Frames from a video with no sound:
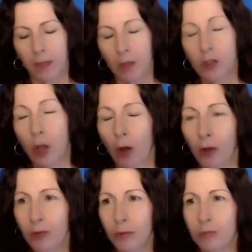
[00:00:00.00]

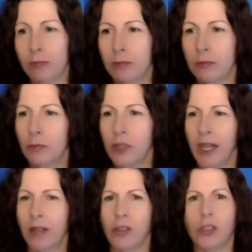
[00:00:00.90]
So what's
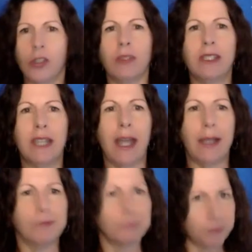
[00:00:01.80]
that got to do with
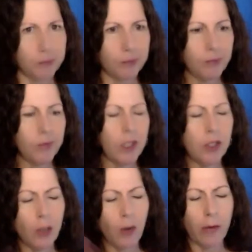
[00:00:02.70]
today?
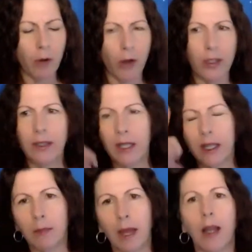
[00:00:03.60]
So I wrote in
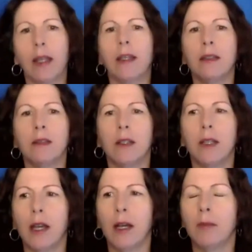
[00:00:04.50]
the email and
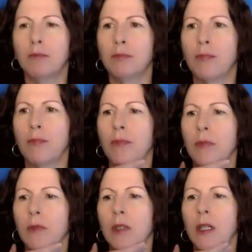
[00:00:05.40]

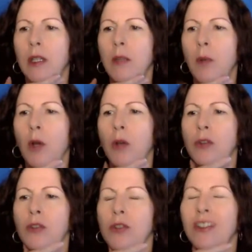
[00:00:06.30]
in the
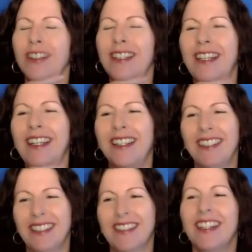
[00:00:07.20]
post,
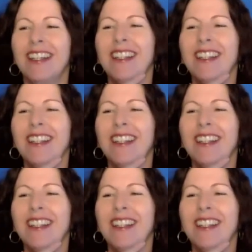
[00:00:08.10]
yes,